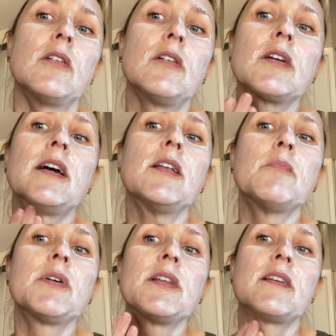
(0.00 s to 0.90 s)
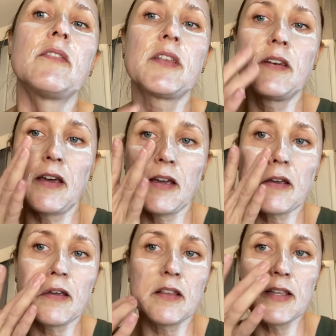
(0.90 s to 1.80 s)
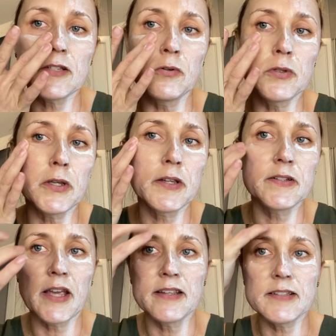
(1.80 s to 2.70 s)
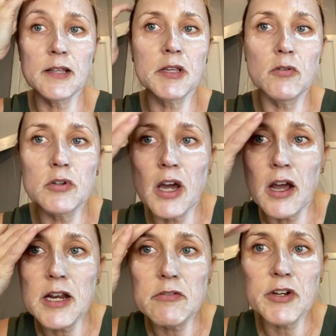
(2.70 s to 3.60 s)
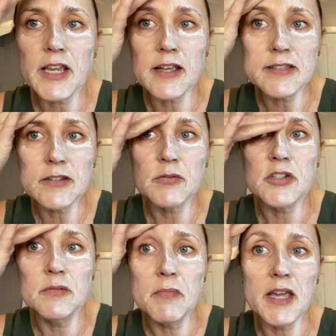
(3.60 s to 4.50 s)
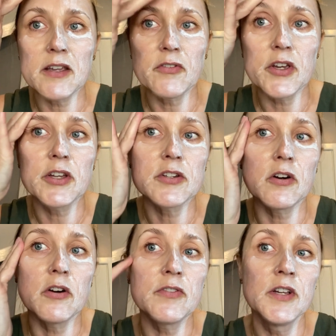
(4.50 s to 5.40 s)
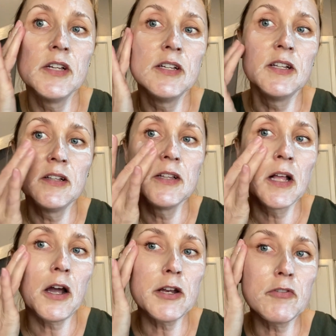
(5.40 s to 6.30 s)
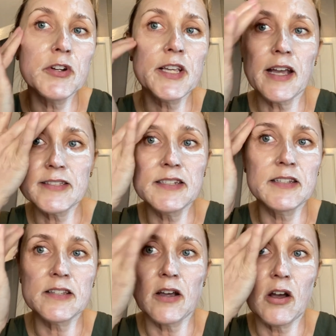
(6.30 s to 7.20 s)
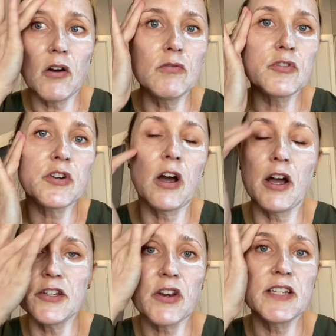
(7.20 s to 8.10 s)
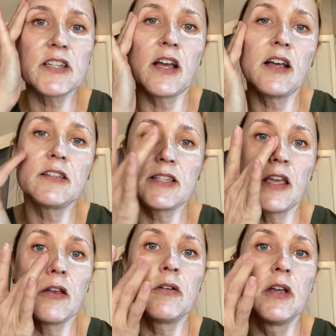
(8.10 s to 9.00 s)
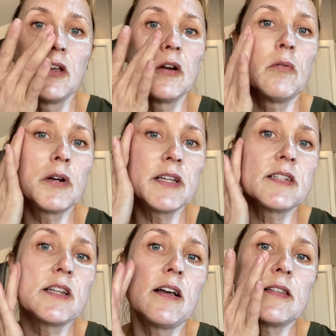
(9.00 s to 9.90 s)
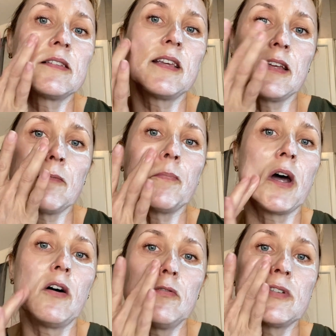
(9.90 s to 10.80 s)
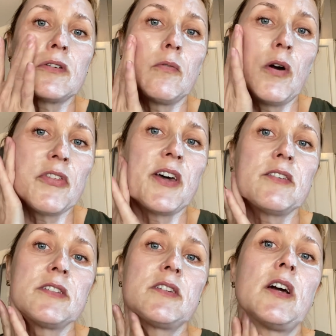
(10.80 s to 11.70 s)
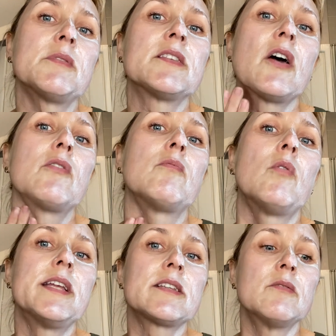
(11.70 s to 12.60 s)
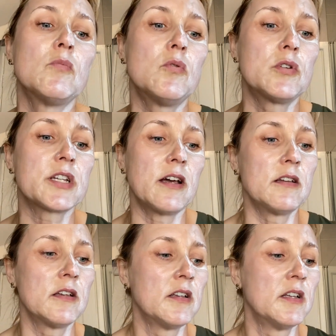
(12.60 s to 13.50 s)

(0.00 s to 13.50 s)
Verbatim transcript: Again, put it down the neck. This also contains something called hyaluronic acid, which you may have heard of. Hyaluronic acid is an ultra hydrator. So what it does is it holds 1,000 times its own weight in water,